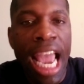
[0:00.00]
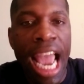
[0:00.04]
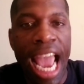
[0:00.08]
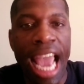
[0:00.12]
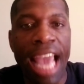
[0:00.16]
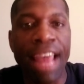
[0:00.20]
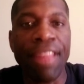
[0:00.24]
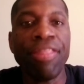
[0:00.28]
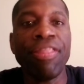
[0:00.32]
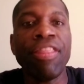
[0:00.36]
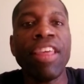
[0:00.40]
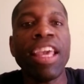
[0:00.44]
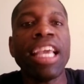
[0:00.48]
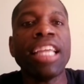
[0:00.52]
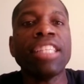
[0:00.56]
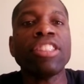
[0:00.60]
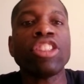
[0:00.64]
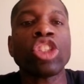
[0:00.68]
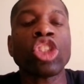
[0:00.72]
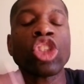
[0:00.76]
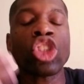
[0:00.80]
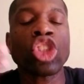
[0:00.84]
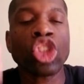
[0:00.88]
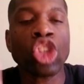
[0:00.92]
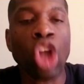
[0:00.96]
and then
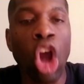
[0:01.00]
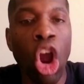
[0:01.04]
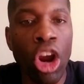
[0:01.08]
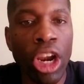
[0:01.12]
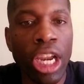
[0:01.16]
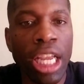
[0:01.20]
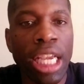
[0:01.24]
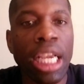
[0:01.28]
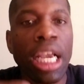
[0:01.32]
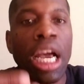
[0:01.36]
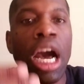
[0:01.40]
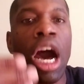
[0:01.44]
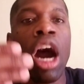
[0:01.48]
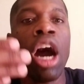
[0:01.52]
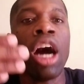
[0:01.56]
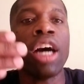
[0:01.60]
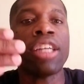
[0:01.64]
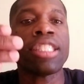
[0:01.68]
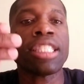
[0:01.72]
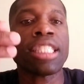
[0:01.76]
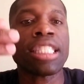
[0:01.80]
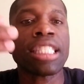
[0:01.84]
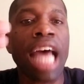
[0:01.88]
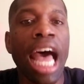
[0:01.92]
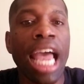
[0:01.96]
starting a
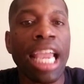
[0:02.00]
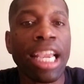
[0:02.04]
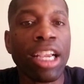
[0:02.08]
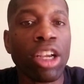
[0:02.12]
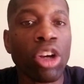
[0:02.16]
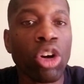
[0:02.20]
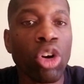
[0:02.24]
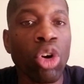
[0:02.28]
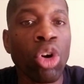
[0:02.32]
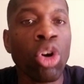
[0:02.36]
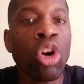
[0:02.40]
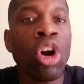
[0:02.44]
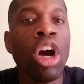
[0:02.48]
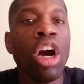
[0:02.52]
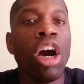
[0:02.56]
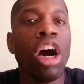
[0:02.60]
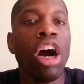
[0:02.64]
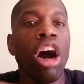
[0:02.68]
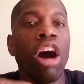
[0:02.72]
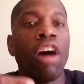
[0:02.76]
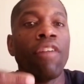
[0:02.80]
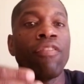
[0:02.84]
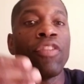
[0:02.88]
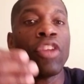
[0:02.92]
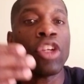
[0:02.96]
cycle
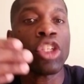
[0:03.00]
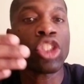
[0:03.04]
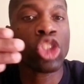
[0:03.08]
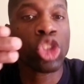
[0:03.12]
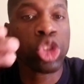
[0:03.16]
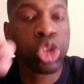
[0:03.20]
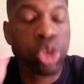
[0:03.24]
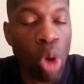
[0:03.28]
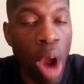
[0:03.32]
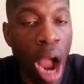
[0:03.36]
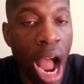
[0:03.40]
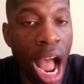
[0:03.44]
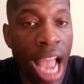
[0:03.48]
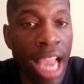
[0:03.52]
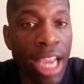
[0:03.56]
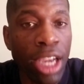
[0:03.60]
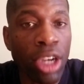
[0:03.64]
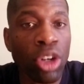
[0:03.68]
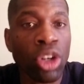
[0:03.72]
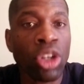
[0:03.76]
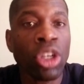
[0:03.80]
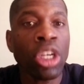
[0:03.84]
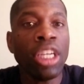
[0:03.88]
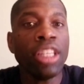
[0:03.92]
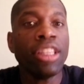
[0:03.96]
of the
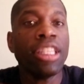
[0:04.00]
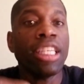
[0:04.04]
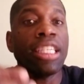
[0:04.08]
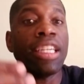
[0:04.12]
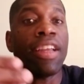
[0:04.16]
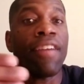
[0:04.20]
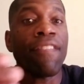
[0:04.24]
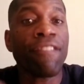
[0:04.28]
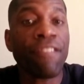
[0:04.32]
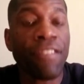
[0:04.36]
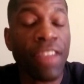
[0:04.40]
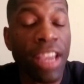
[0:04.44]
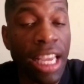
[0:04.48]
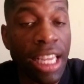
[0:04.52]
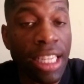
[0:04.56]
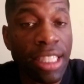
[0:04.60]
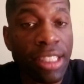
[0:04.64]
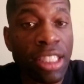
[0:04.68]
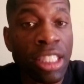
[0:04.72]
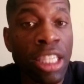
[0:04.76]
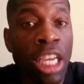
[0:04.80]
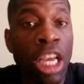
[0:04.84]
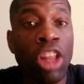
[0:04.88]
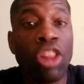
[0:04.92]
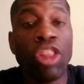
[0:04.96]
trial, the
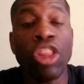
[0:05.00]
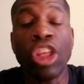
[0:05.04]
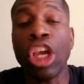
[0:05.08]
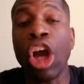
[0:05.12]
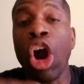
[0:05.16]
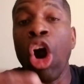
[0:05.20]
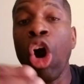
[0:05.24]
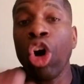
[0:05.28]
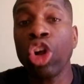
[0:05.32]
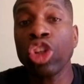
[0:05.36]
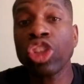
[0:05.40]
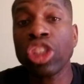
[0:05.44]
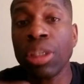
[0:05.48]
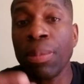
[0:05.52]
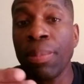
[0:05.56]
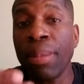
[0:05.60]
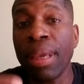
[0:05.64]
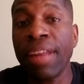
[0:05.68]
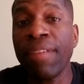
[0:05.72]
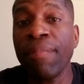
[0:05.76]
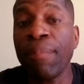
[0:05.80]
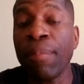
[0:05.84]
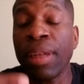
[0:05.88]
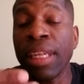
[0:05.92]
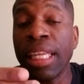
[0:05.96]
defense, the
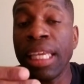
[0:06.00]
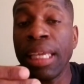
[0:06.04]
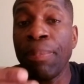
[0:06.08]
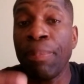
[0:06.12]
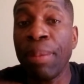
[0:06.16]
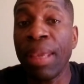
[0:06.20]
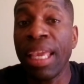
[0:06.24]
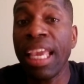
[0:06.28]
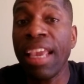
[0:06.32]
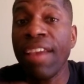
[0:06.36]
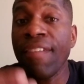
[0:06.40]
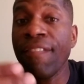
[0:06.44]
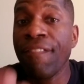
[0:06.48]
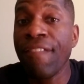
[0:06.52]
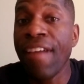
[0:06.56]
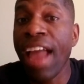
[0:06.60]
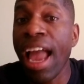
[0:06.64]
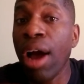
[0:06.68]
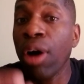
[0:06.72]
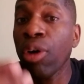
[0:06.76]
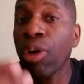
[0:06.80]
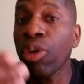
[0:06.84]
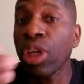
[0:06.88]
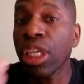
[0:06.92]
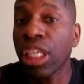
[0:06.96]
ultimately being
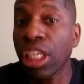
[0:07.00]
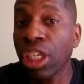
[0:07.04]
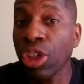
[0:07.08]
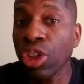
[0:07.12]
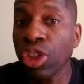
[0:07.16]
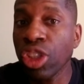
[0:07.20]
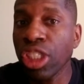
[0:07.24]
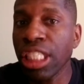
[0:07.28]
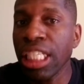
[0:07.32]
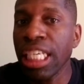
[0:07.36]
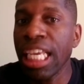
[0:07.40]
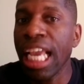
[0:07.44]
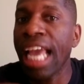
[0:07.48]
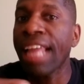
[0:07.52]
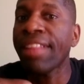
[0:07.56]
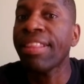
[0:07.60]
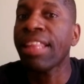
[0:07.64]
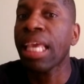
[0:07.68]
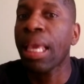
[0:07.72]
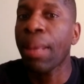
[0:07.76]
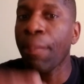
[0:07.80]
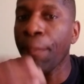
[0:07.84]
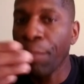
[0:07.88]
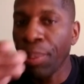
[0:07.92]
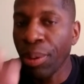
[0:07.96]
found guilty and
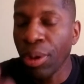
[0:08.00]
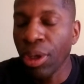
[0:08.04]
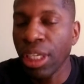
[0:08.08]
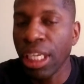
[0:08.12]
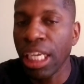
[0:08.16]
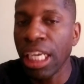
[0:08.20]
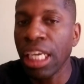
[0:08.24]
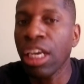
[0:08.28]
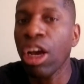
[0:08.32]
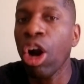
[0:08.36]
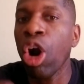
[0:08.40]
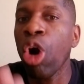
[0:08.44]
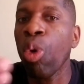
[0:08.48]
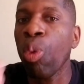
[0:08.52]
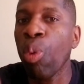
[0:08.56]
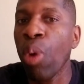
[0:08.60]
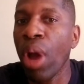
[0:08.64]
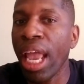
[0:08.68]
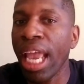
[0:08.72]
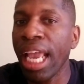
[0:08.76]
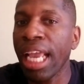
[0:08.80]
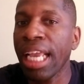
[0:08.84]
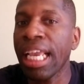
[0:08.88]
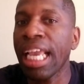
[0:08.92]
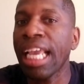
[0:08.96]
then putting
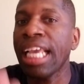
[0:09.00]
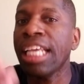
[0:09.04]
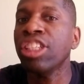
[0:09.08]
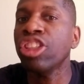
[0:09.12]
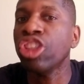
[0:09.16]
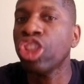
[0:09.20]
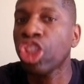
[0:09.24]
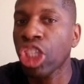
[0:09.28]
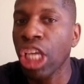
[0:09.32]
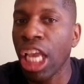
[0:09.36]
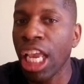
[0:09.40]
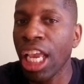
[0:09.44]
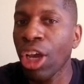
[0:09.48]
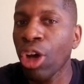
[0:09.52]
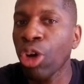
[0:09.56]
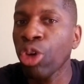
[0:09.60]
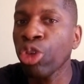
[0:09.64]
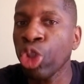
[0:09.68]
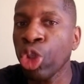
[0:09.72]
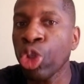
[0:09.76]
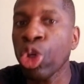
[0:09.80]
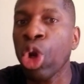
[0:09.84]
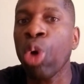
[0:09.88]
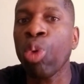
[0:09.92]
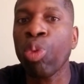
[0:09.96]
away in jail,
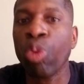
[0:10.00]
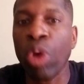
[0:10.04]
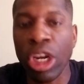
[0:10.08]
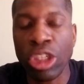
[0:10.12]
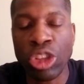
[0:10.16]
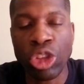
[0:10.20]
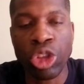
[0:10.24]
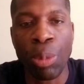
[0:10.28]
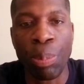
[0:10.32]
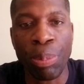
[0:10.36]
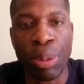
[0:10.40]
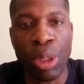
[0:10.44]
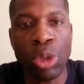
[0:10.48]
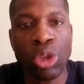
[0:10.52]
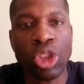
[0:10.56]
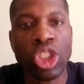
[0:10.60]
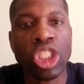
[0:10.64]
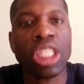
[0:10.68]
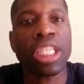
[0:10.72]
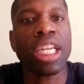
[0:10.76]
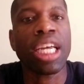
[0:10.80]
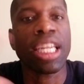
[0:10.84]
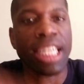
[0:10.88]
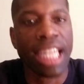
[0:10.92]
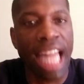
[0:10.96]

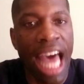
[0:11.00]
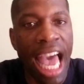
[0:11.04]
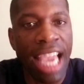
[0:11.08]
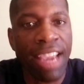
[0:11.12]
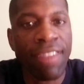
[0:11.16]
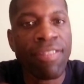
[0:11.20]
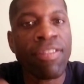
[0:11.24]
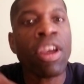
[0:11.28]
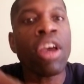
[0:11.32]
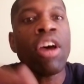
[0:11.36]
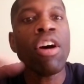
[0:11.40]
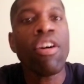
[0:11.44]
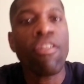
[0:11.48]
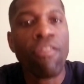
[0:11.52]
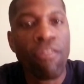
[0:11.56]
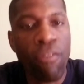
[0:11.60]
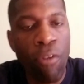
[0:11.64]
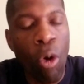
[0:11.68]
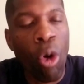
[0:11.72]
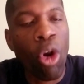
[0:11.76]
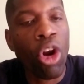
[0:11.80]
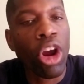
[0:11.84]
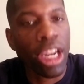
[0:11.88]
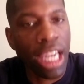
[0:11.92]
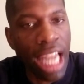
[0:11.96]
retribution, a life
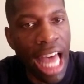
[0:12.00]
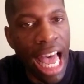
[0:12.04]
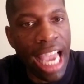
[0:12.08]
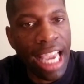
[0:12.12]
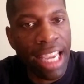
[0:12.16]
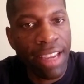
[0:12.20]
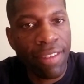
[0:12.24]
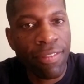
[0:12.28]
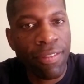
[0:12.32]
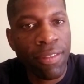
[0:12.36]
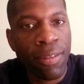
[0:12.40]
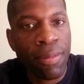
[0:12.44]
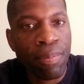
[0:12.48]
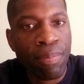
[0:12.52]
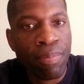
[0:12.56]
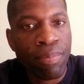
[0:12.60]
for a life.